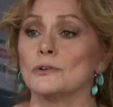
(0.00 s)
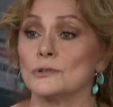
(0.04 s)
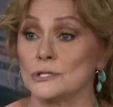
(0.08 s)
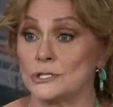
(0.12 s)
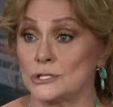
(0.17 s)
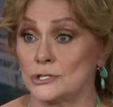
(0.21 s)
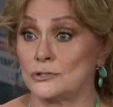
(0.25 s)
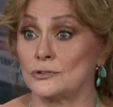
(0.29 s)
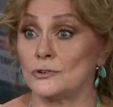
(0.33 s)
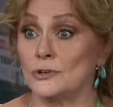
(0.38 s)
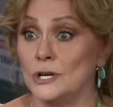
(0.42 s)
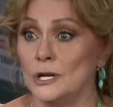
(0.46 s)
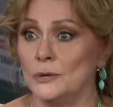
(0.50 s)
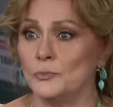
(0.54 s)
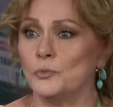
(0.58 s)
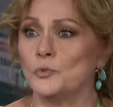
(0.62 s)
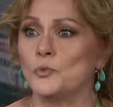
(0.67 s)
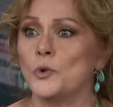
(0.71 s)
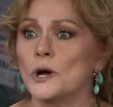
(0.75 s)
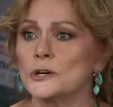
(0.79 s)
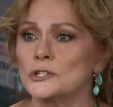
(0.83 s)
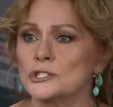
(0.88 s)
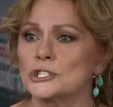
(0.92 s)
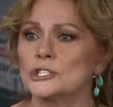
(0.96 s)
Streep
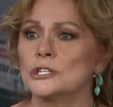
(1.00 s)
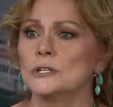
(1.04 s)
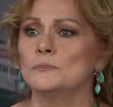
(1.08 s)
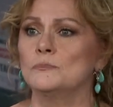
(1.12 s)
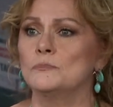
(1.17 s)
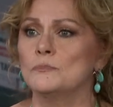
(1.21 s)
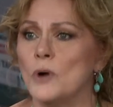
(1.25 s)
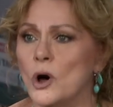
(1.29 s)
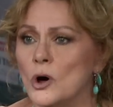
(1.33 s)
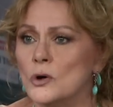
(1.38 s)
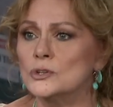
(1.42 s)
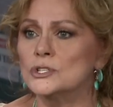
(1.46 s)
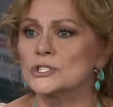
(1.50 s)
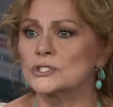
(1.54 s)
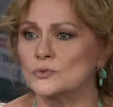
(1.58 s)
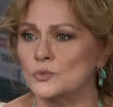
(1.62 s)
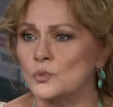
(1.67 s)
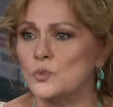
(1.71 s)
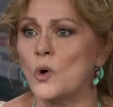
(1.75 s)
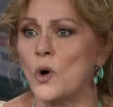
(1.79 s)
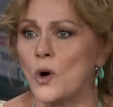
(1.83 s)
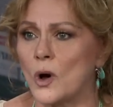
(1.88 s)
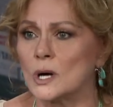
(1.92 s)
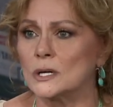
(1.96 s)
what she most
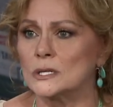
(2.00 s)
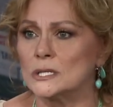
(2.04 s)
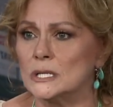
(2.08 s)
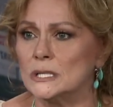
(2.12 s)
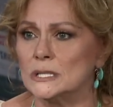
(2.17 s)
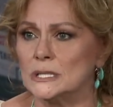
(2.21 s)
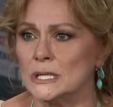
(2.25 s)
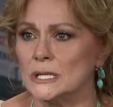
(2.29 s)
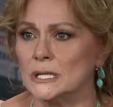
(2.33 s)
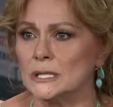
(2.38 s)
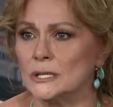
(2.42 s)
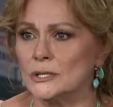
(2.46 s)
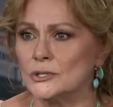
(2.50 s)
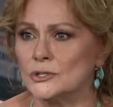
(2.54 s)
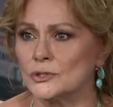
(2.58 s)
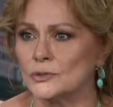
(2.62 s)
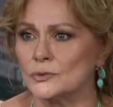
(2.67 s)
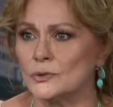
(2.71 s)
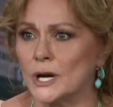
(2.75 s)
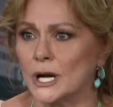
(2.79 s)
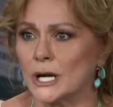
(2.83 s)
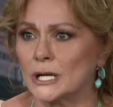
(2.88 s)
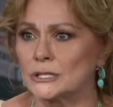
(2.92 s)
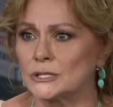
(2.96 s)
wanted in a
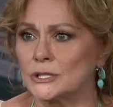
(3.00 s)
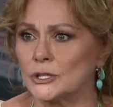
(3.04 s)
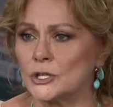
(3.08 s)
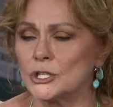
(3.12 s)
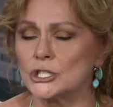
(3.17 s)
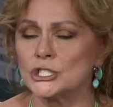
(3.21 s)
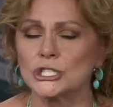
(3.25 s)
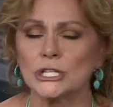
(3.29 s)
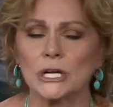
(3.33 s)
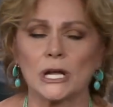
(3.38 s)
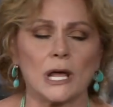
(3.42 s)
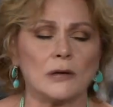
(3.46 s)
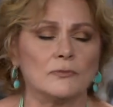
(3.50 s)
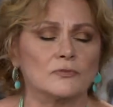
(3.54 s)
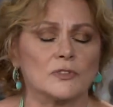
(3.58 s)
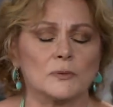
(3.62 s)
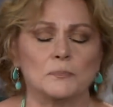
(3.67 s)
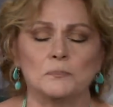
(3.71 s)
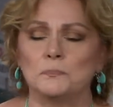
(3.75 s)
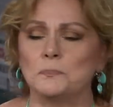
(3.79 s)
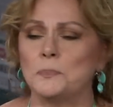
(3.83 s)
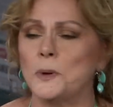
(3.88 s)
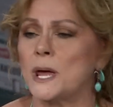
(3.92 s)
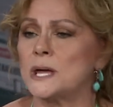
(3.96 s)
director, and she gave the
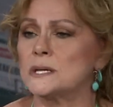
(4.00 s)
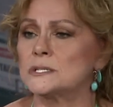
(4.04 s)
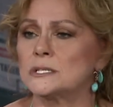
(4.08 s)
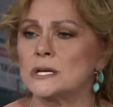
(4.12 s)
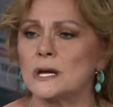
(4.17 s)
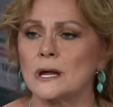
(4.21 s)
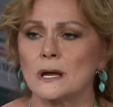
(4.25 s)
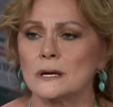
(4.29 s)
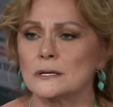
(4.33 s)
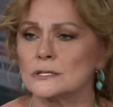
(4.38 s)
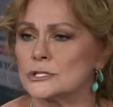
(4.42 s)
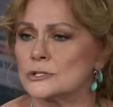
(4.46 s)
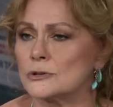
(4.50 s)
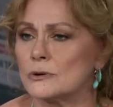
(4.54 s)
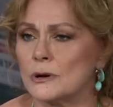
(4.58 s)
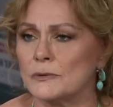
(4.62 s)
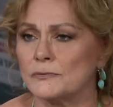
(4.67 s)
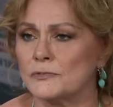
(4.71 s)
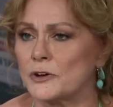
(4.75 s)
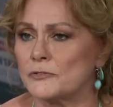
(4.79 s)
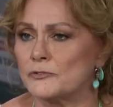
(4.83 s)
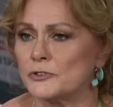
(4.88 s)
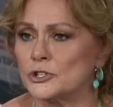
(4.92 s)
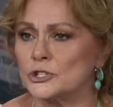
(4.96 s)
best answer
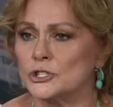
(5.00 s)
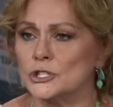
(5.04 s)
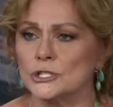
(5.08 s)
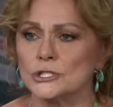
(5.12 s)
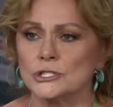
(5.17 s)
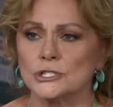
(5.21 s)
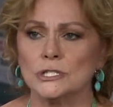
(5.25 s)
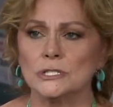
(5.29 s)
I've ever heard.